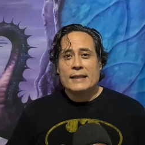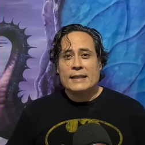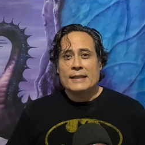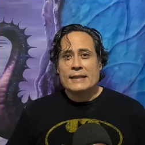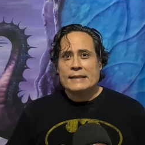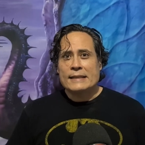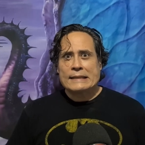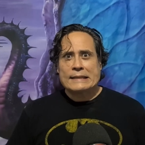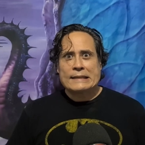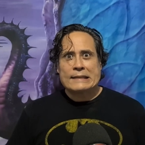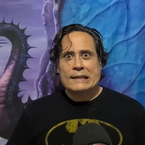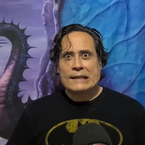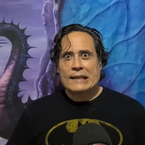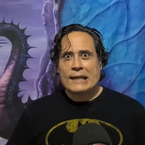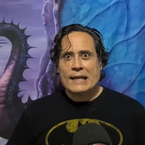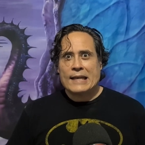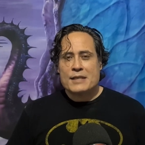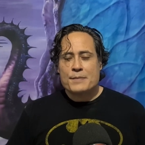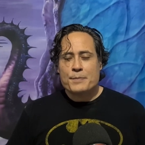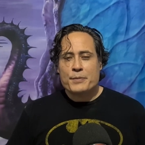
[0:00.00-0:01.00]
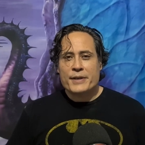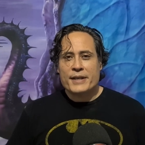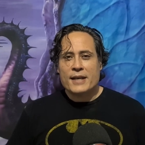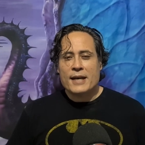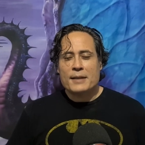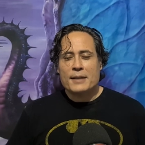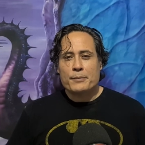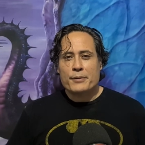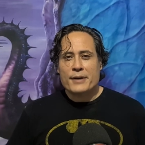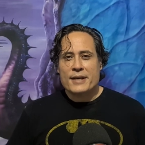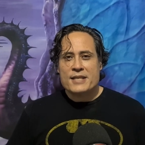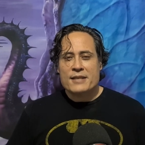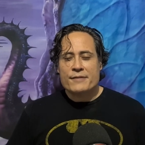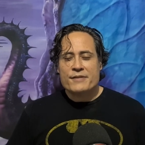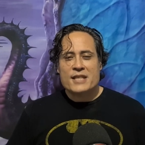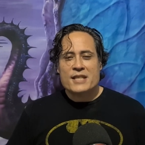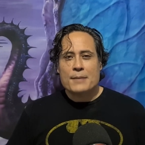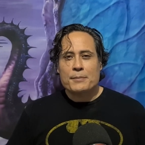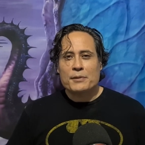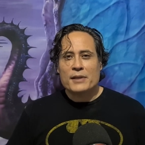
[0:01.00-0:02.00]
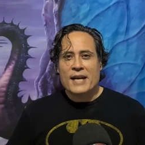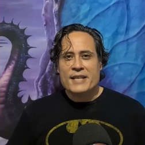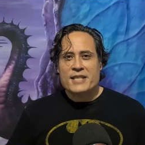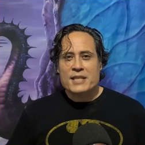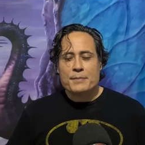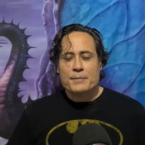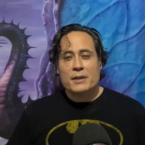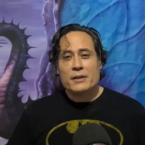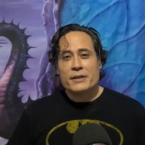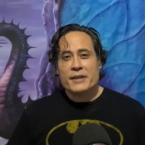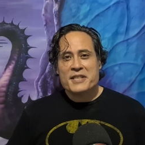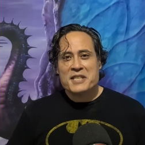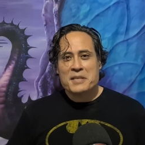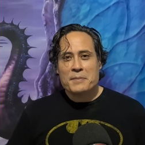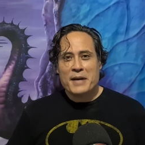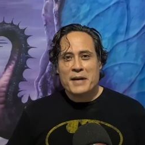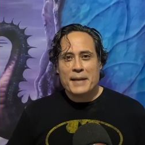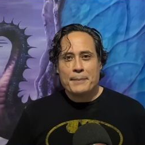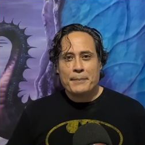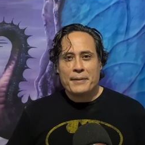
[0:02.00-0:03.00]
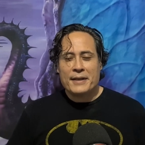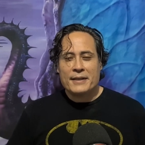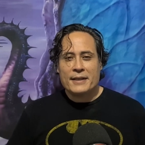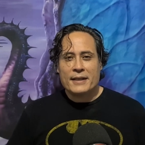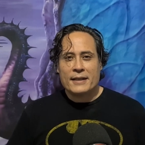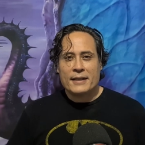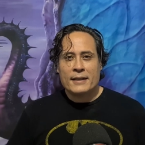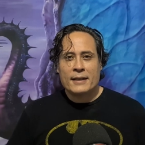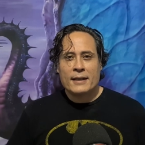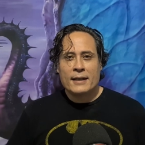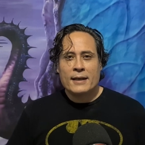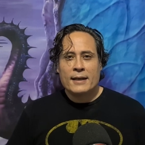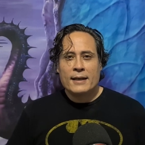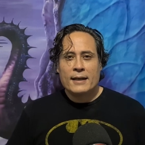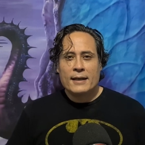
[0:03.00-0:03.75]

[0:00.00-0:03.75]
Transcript: It uh, has pretty unimpressive subclass abilities, in my opinion,